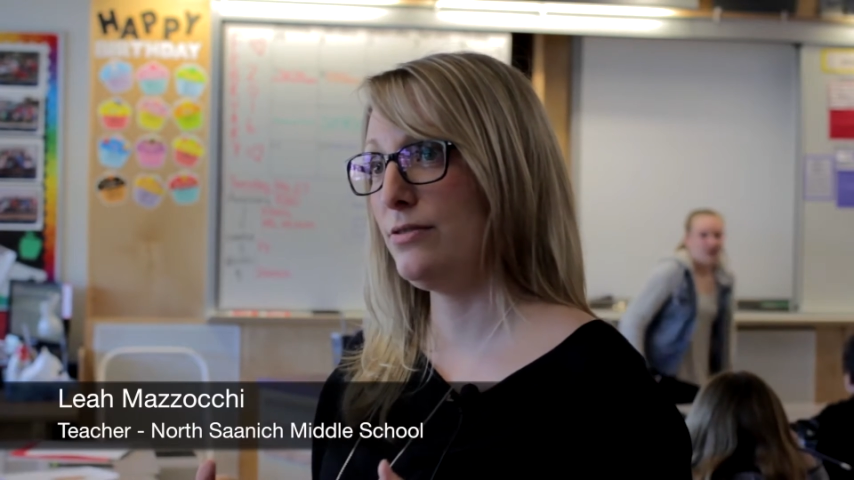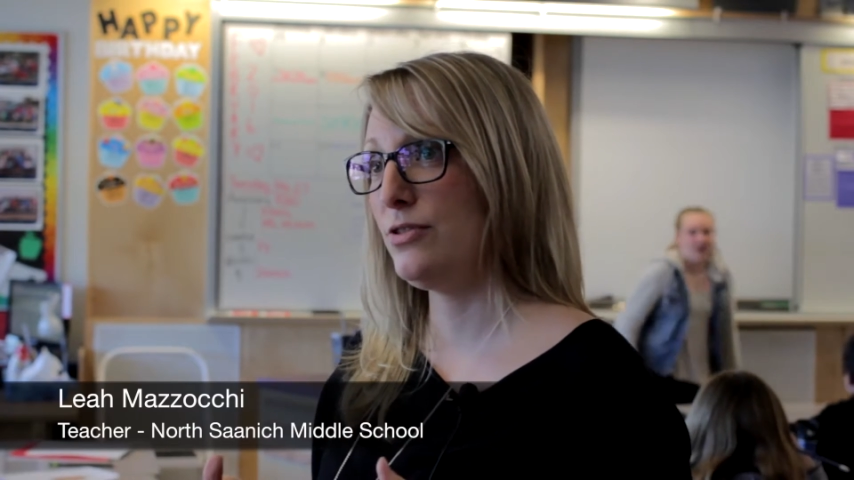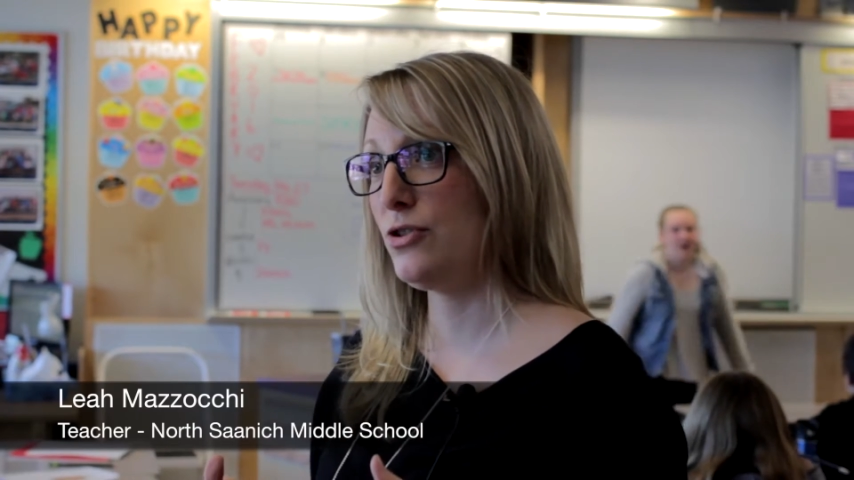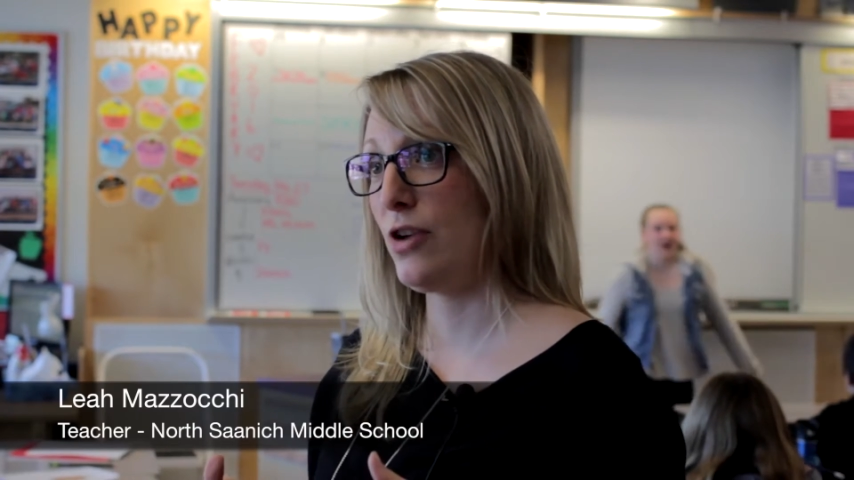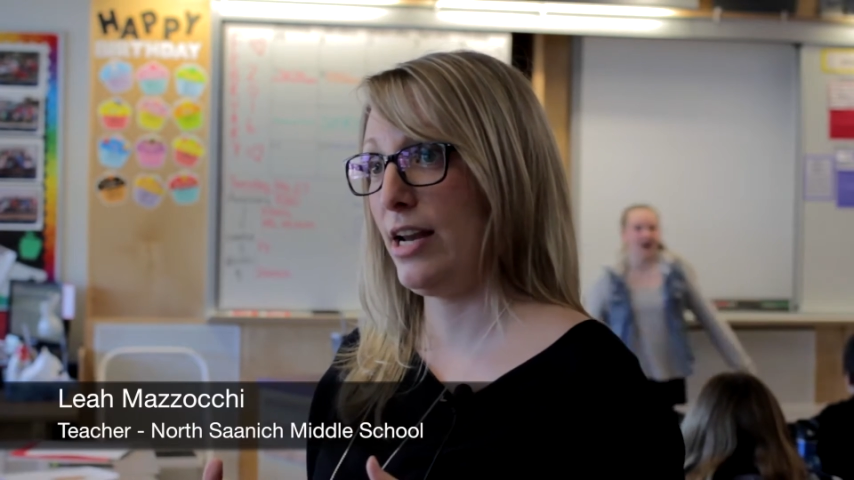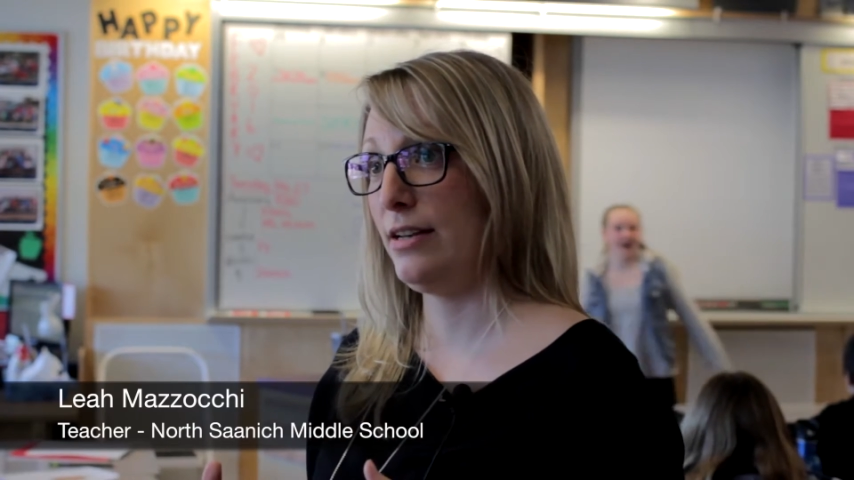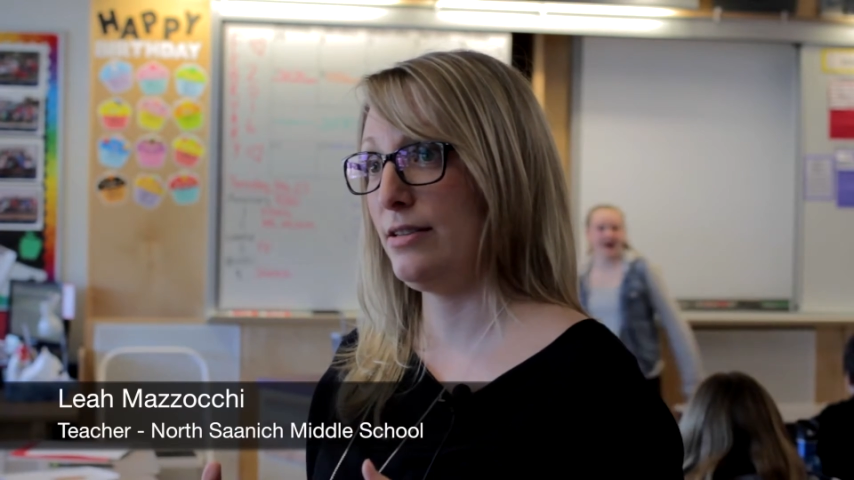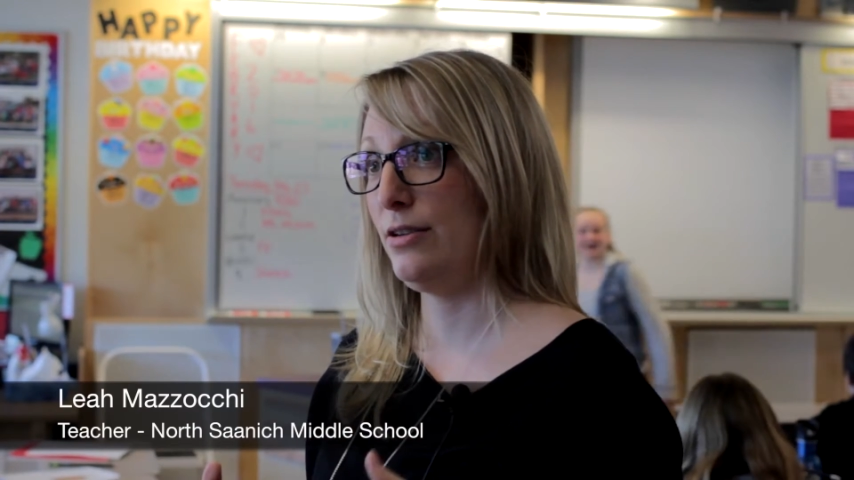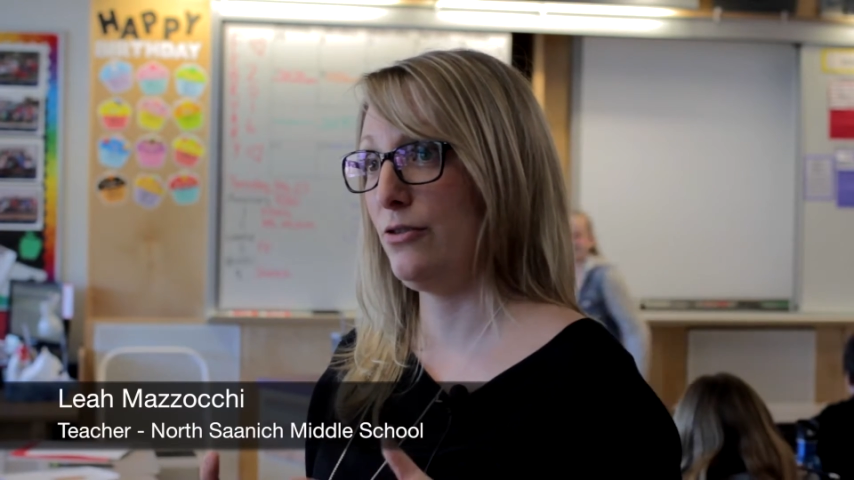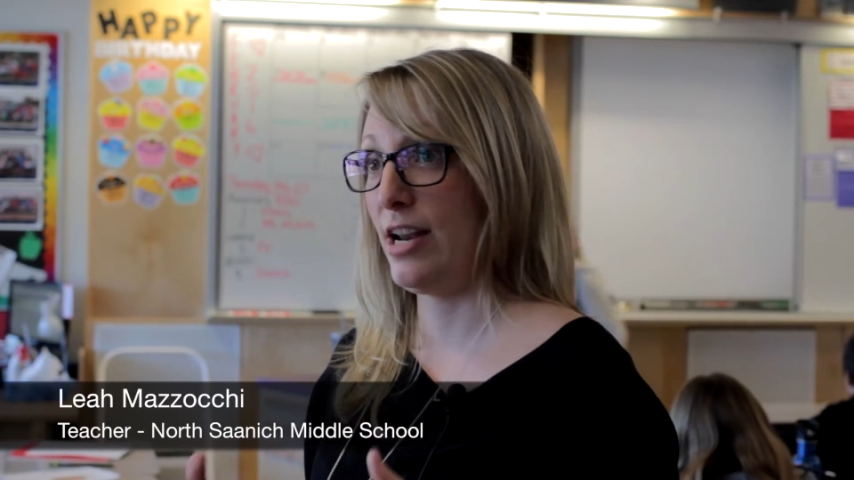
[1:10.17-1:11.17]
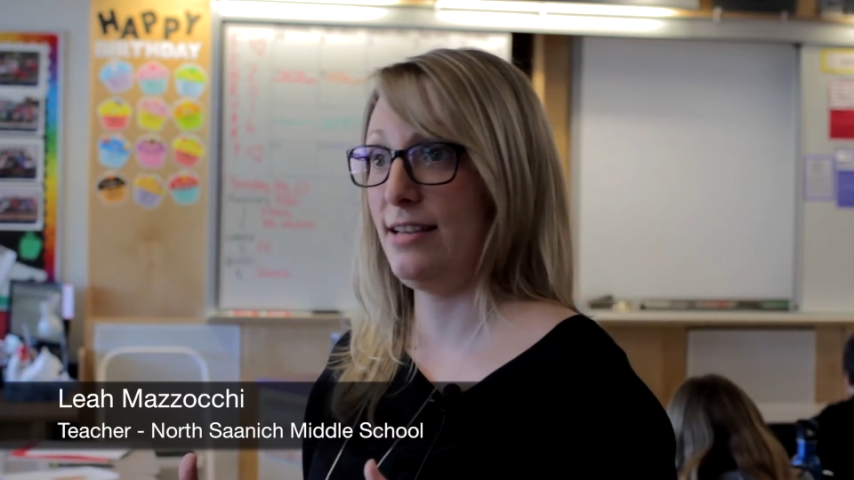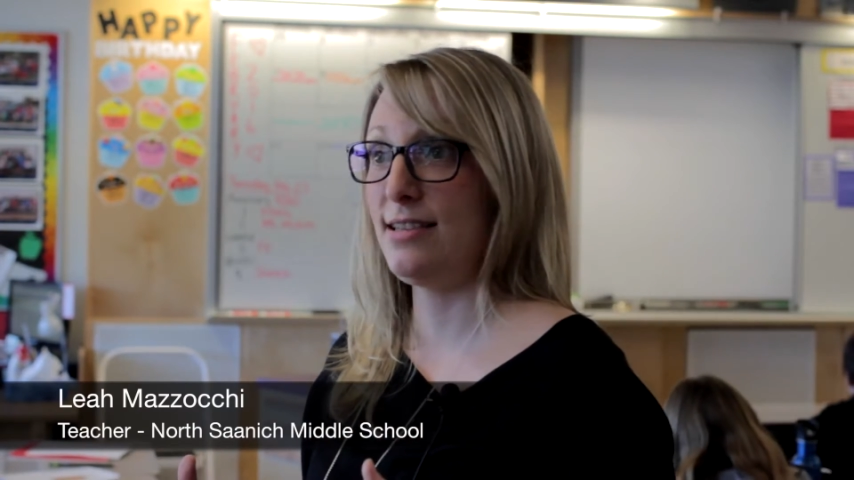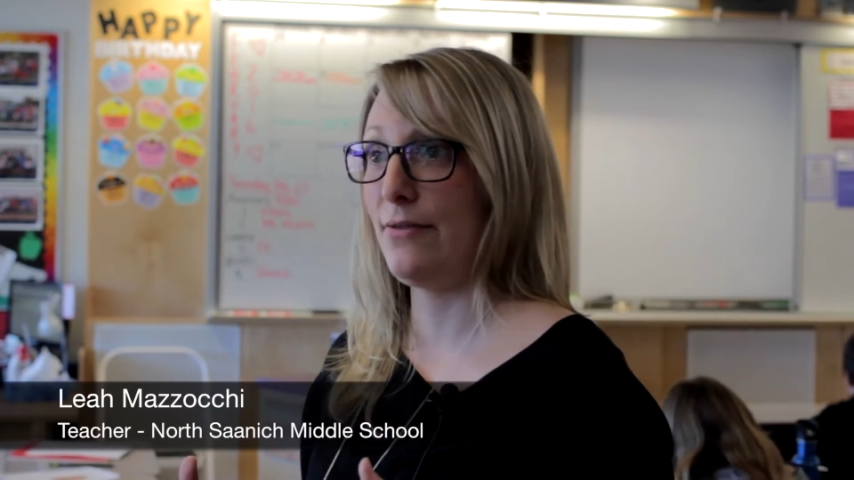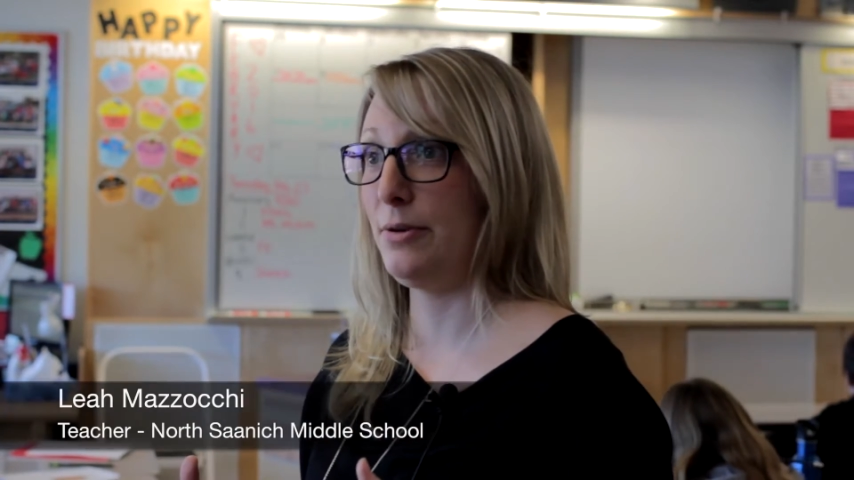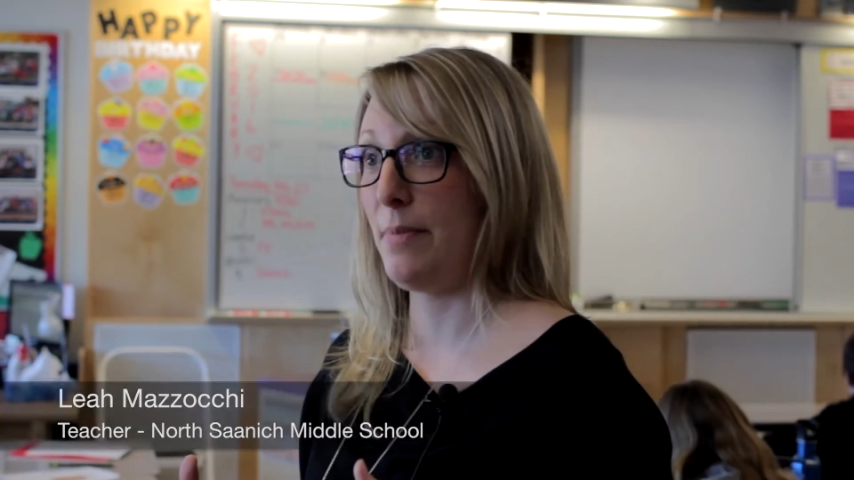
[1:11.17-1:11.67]
straight grade
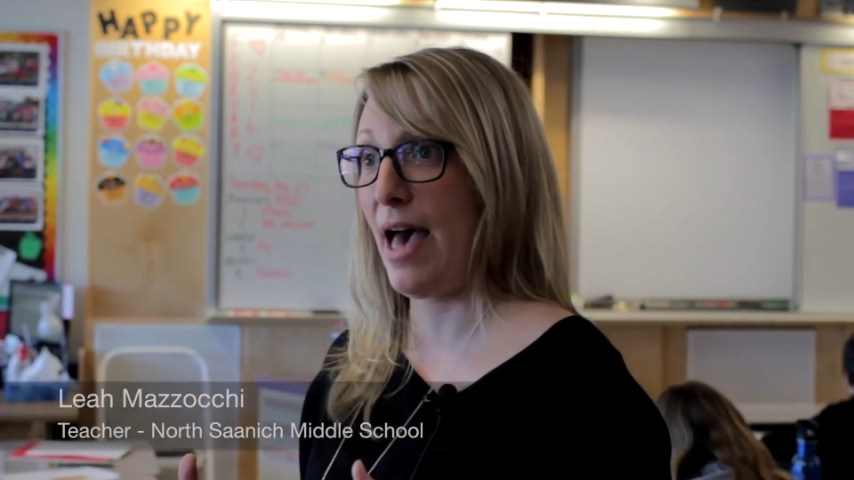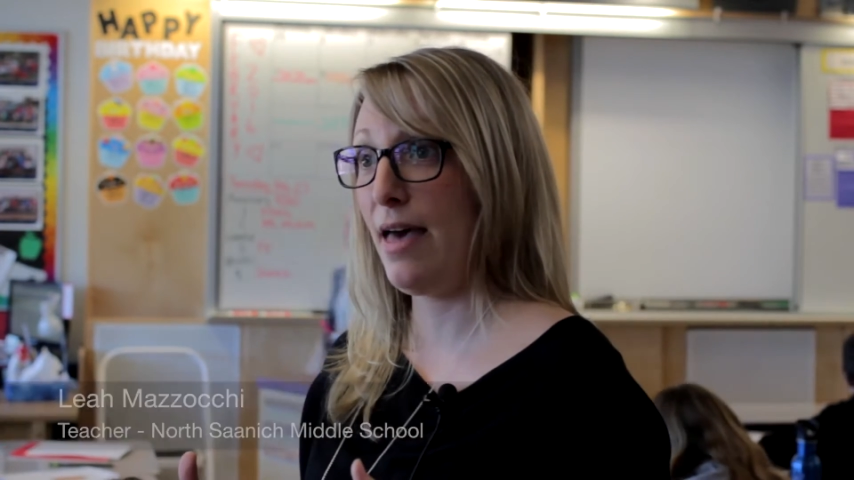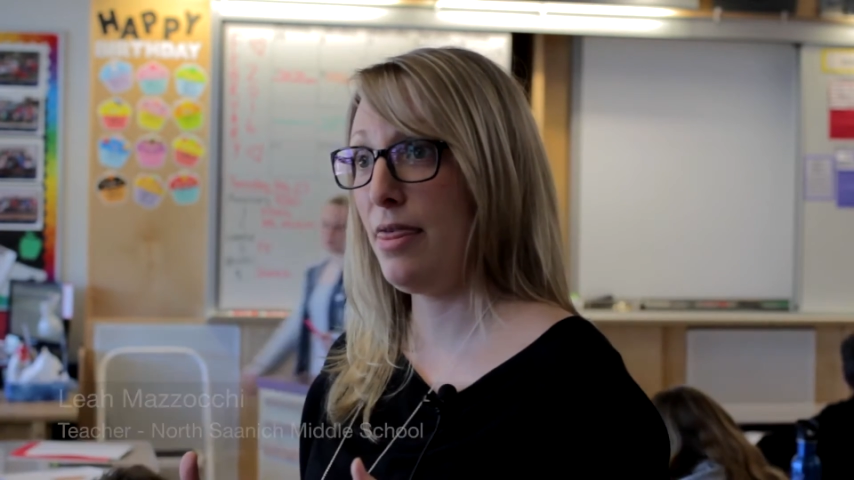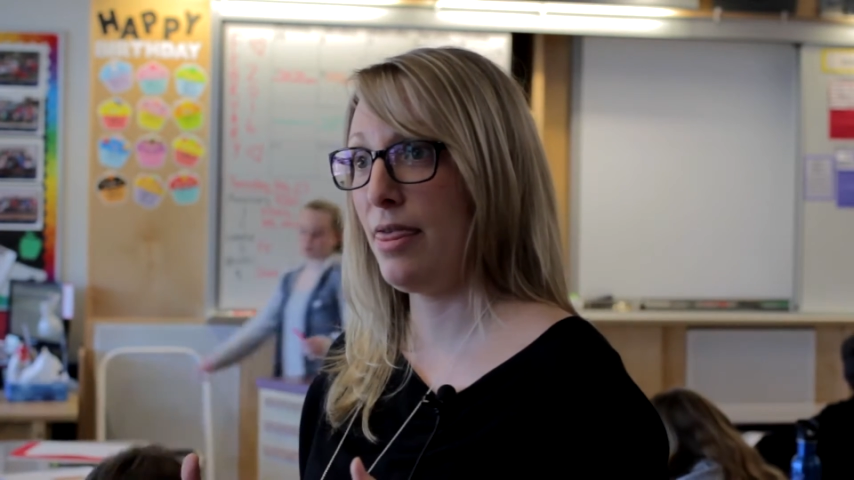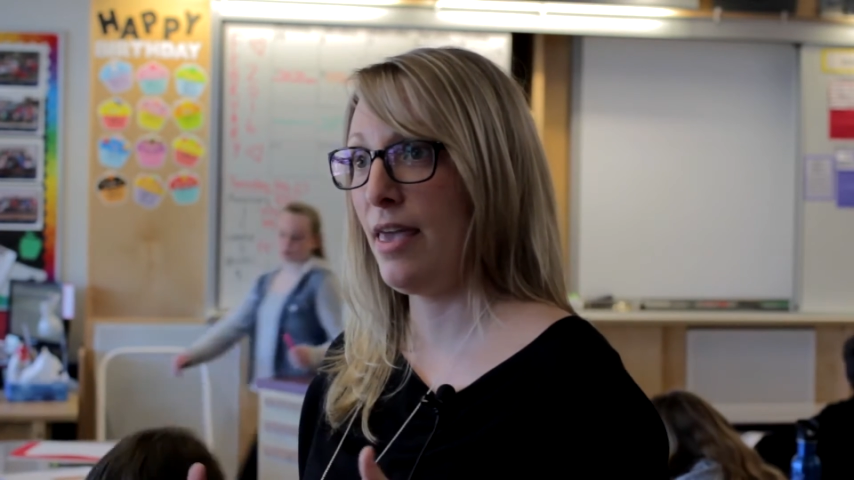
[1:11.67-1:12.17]
7 math.